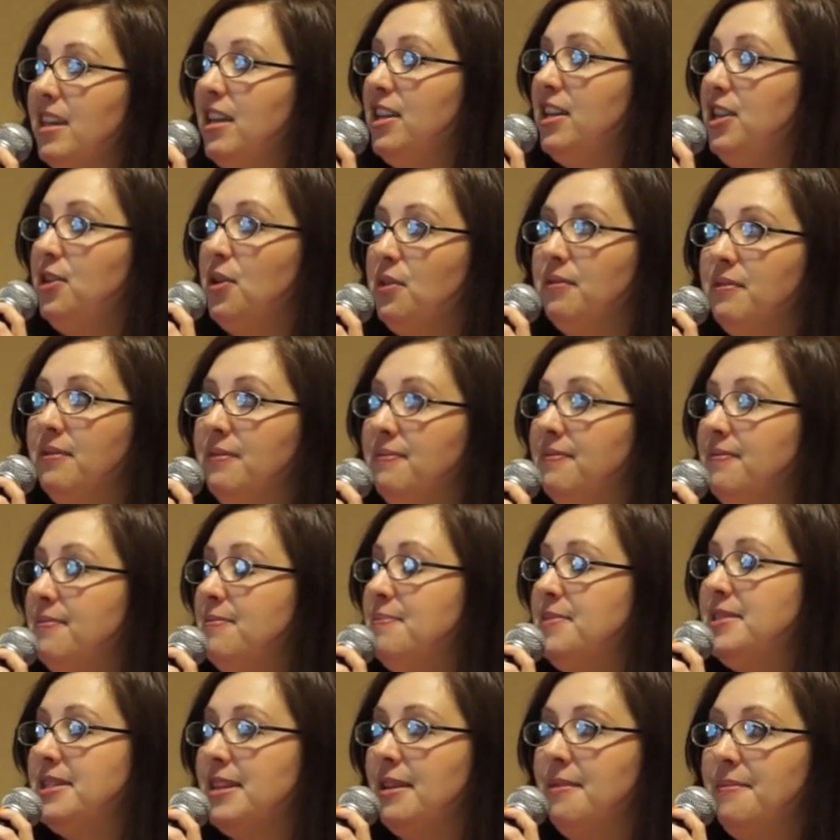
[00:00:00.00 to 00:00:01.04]

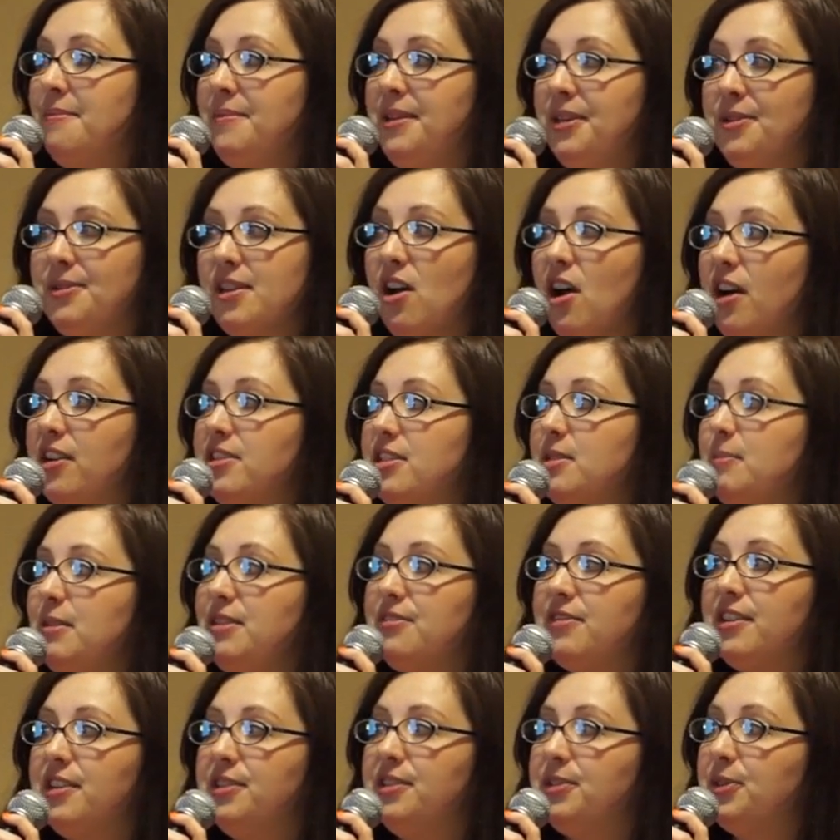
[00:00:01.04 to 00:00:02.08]
It's hard to
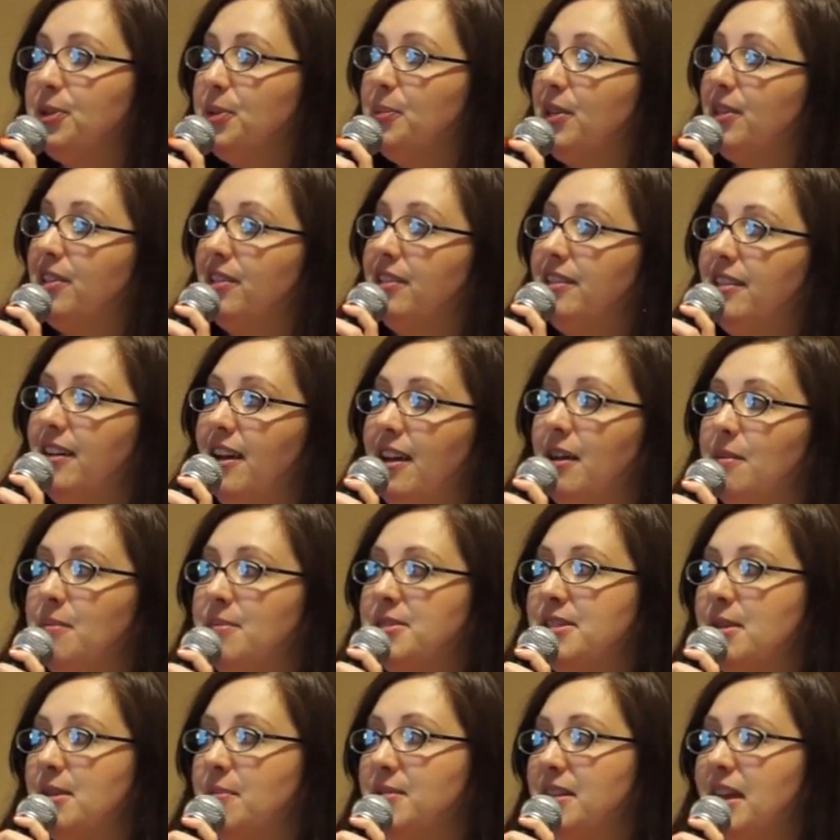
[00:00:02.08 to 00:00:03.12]
be vulnerable.
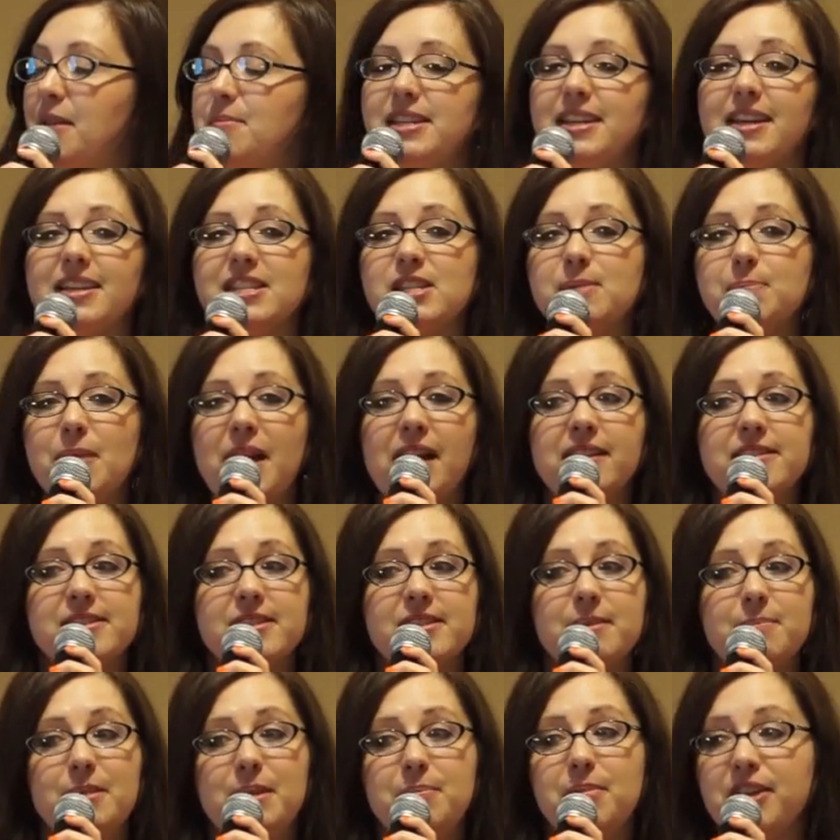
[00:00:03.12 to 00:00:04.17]
Sometimes the expense,
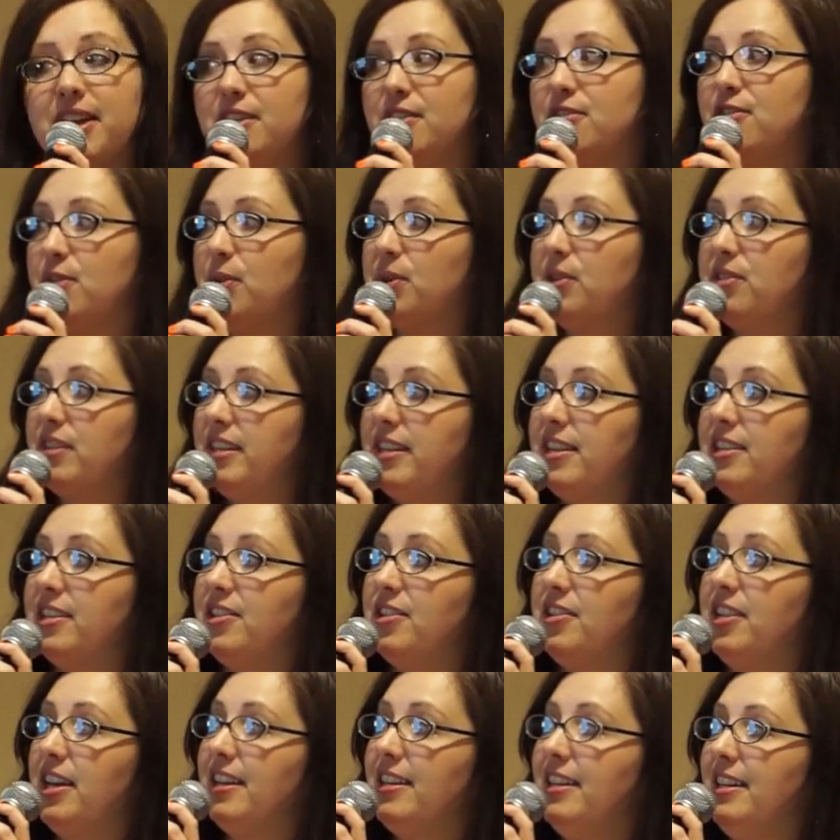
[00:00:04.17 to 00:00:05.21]
some people can't afford the
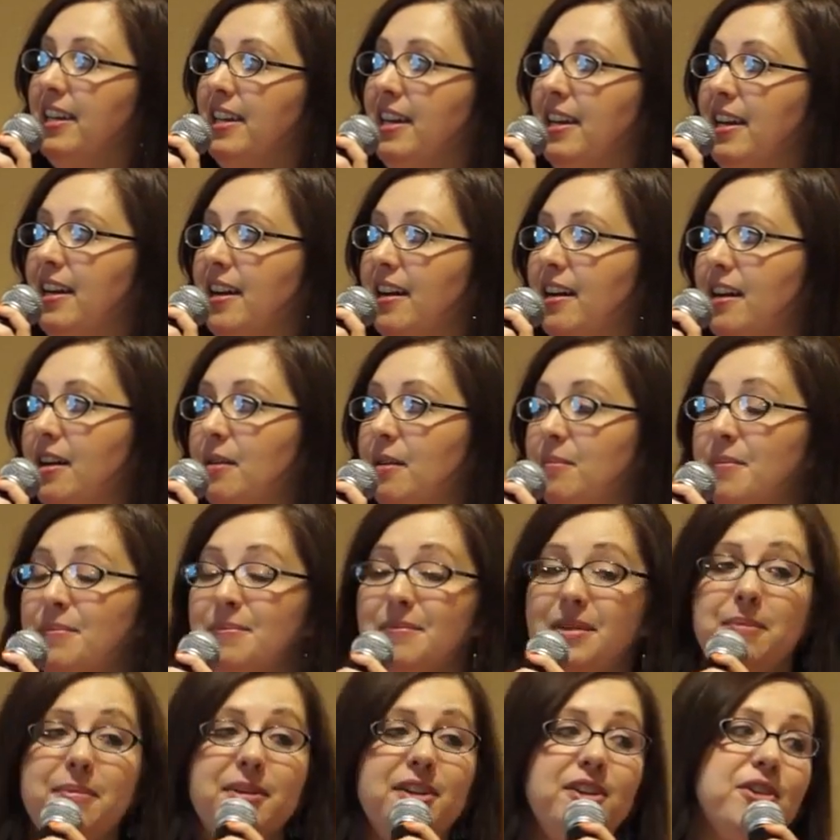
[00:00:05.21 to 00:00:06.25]
internet.
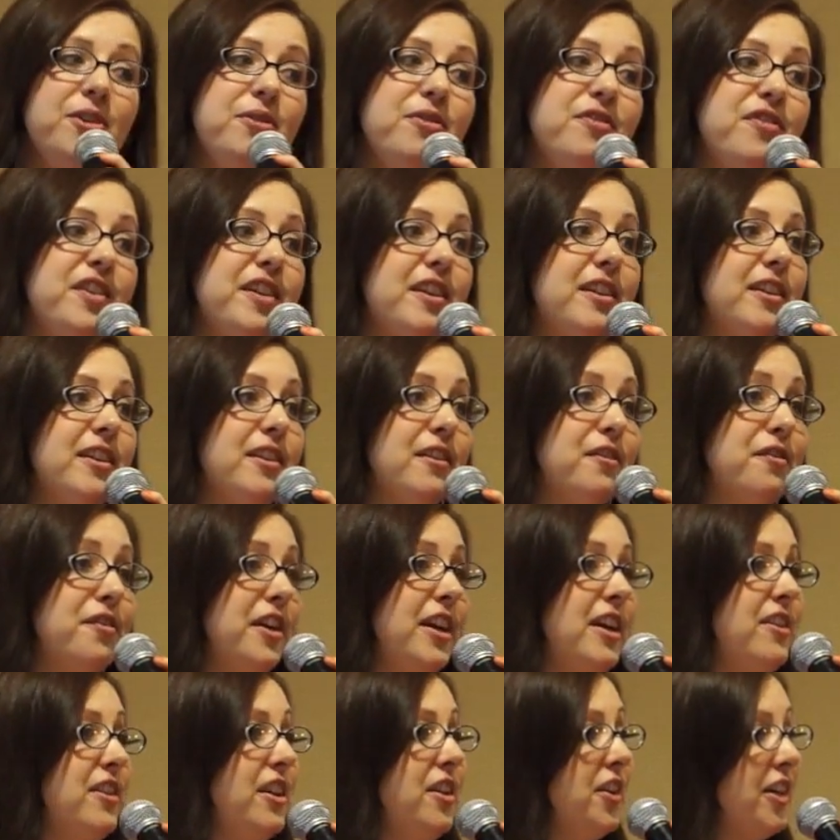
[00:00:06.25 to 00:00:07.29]
Maybe you feel
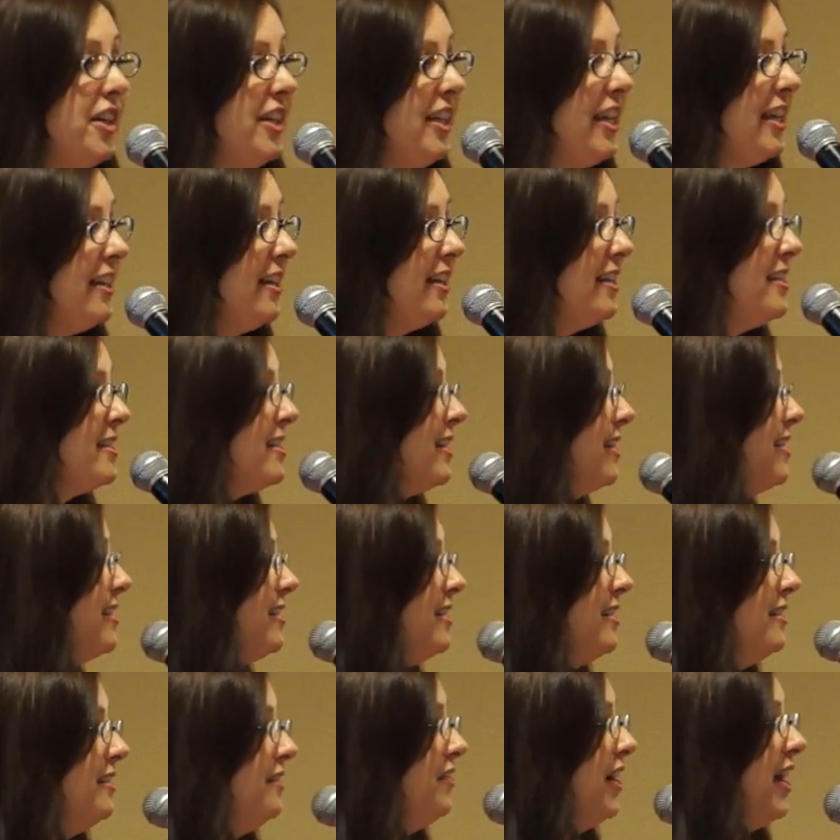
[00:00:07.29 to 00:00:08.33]
afraid that you're going to get
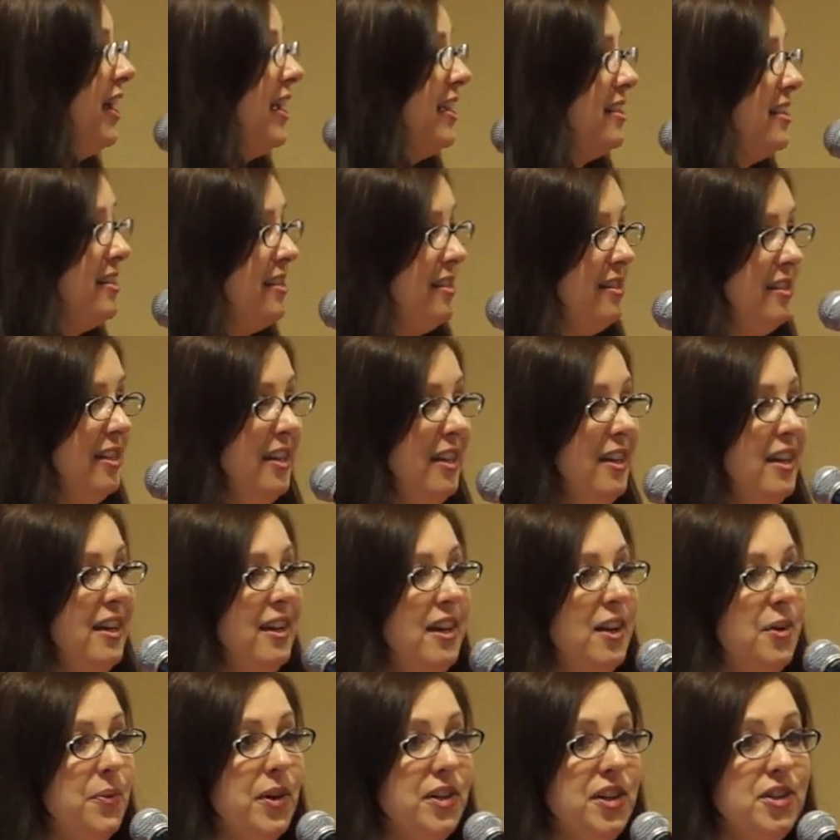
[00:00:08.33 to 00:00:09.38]
unsolicited advice.
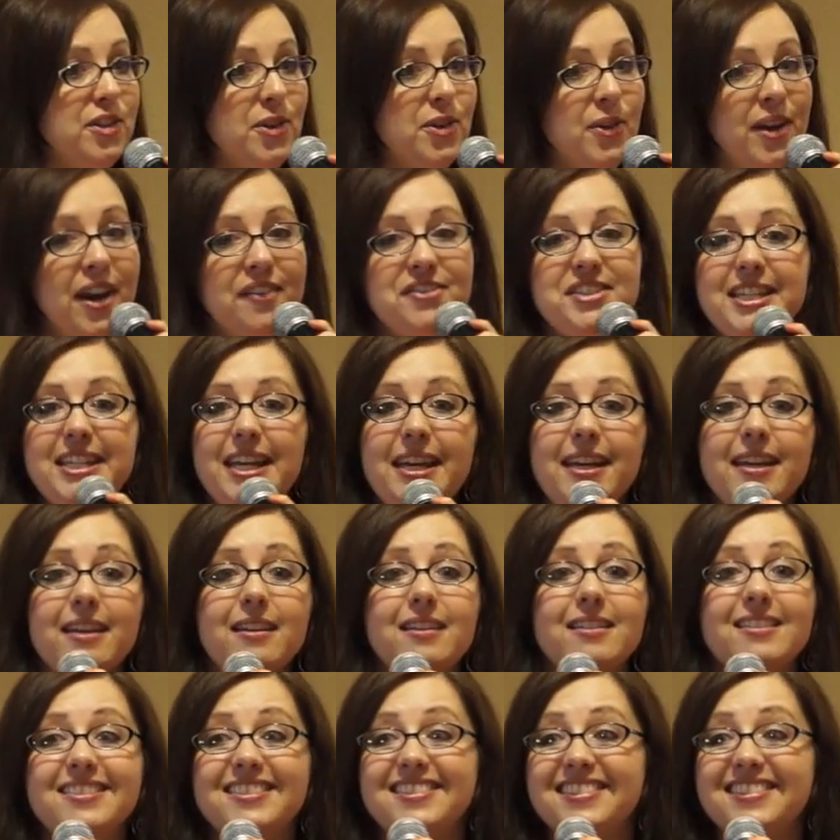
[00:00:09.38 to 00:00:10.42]
Well, you don't have to take
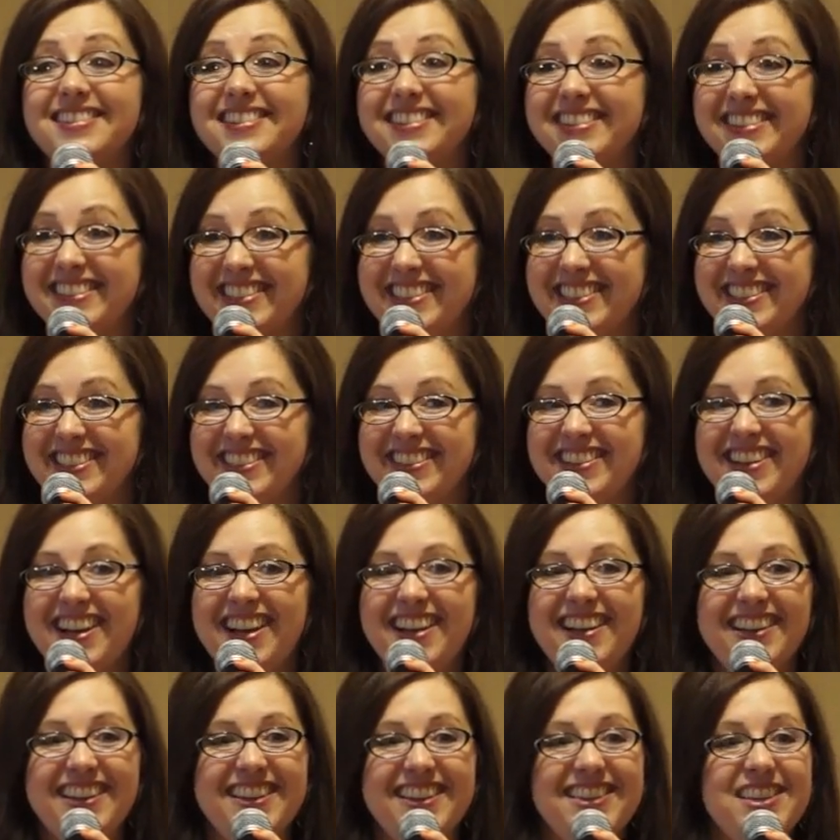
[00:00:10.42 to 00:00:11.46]
it.
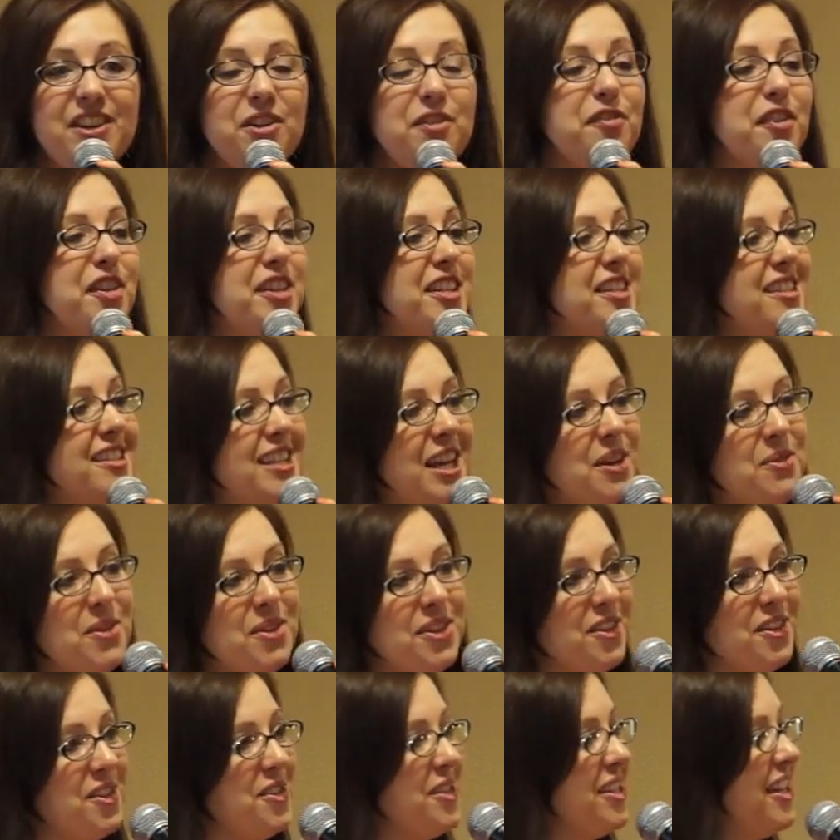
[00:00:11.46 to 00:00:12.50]
Okay? They're free to say
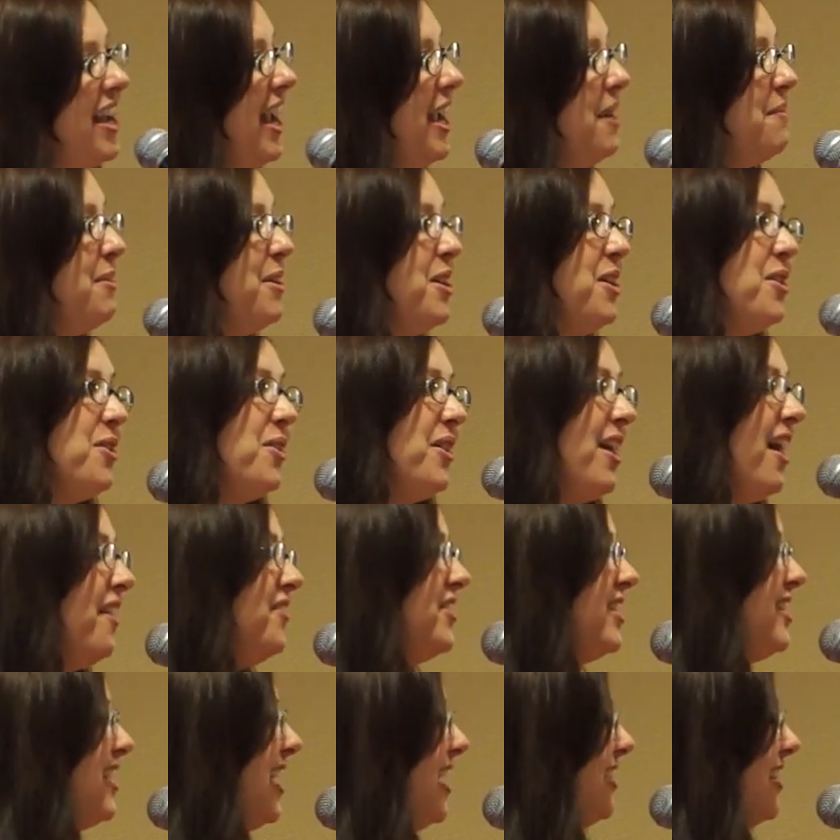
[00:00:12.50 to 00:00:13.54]
what they're saying, but you don't
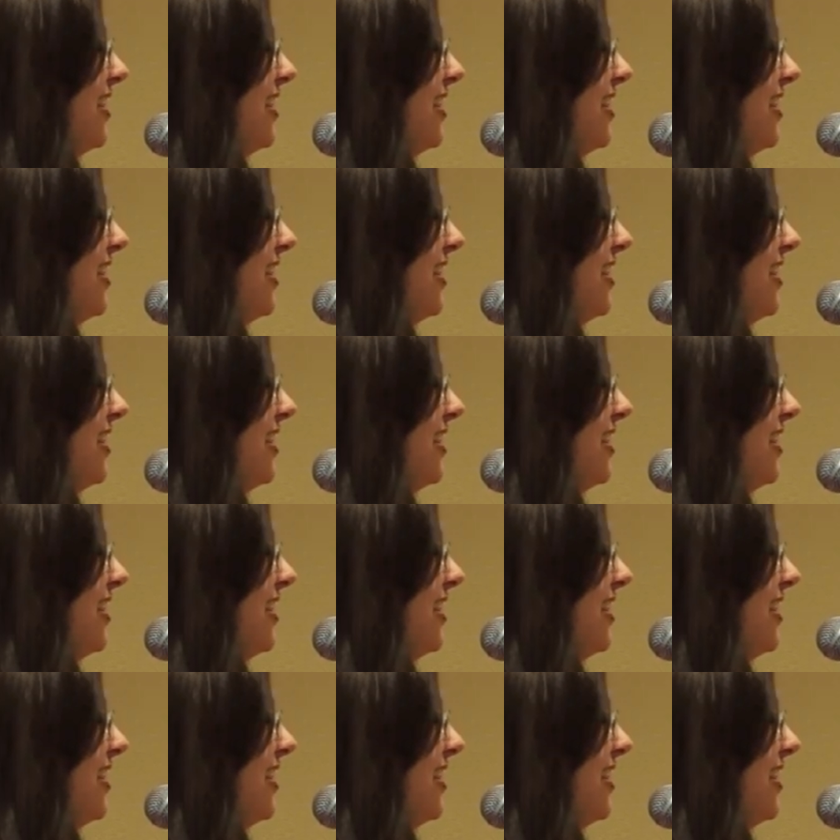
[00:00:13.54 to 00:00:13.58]
have to